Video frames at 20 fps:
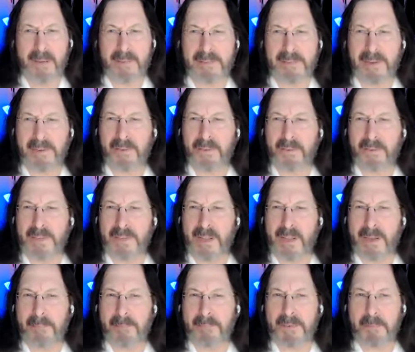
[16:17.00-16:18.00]
because I took
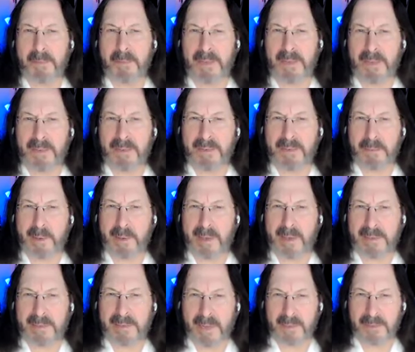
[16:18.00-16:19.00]
time to begin to
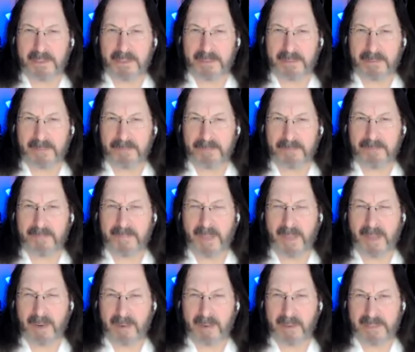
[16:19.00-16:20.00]
pay attention
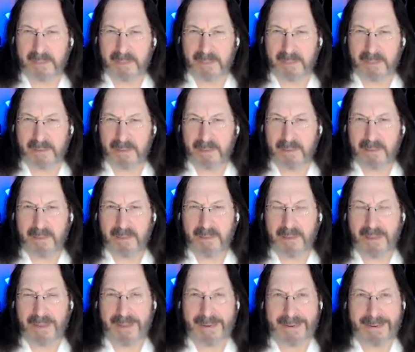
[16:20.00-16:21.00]
and listen
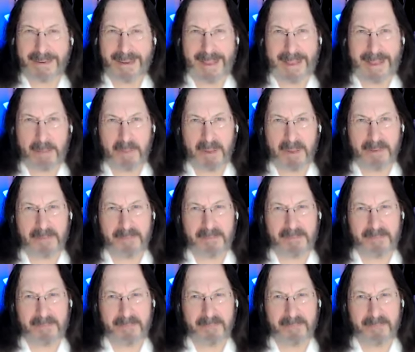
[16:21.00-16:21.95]
and name it.